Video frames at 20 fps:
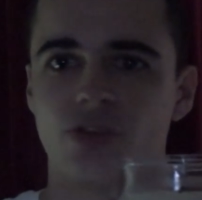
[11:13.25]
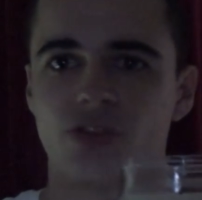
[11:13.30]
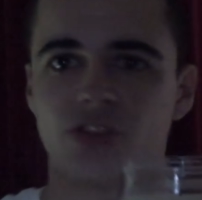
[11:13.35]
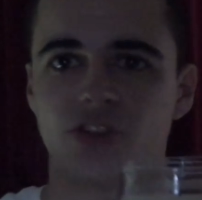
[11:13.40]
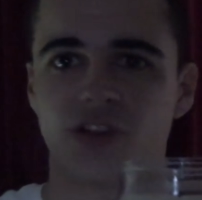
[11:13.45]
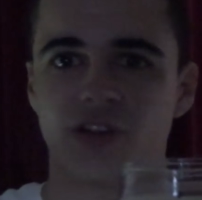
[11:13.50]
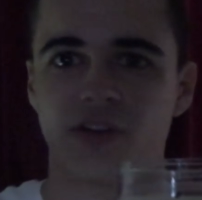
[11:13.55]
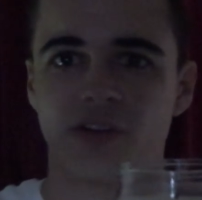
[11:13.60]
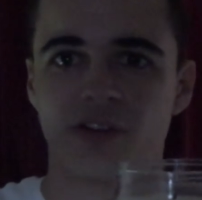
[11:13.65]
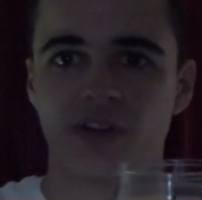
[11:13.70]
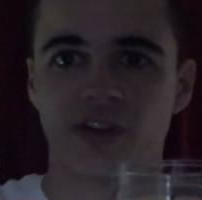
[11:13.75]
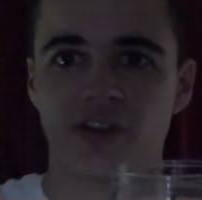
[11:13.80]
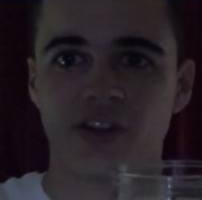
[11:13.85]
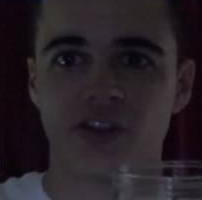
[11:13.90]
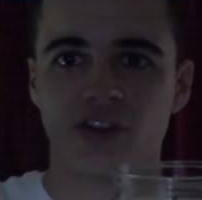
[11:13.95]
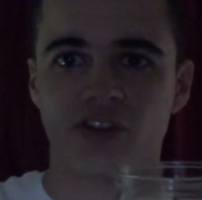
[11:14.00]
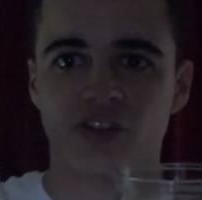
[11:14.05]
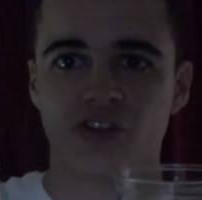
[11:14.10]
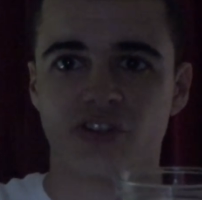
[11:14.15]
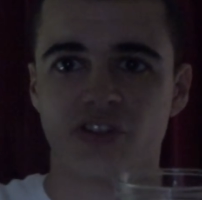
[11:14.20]
So,
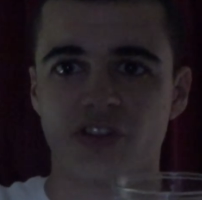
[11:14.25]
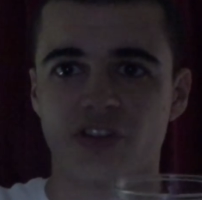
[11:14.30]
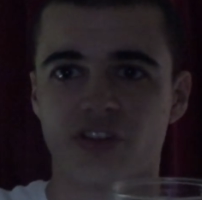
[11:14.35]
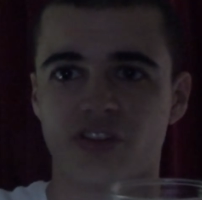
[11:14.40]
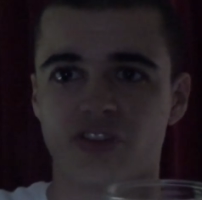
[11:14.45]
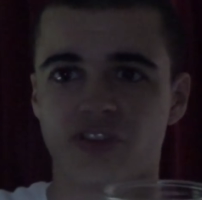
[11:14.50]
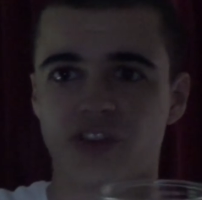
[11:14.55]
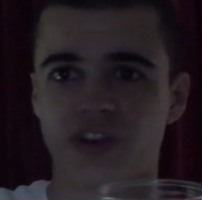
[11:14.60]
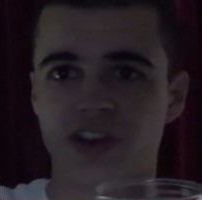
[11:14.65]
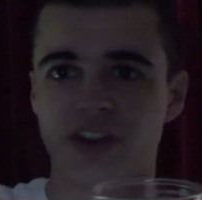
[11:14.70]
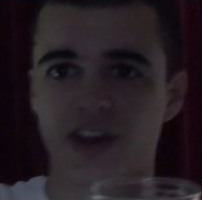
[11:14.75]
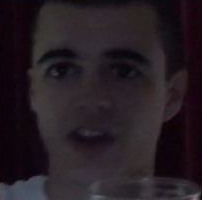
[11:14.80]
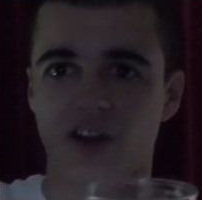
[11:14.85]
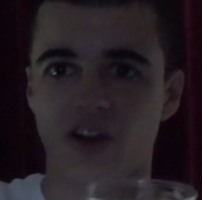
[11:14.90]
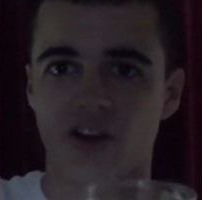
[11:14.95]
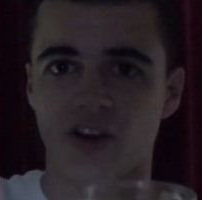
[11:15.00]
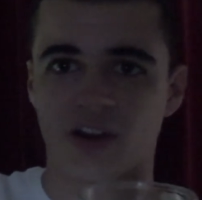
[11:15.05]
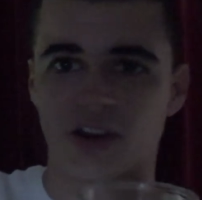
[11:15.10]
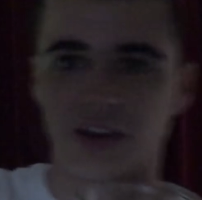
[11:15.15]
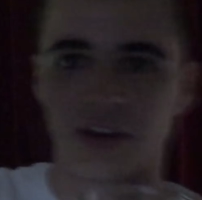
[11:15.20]
just so you can see the
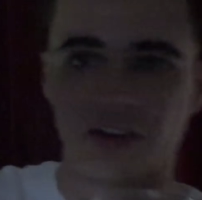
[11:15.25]
arc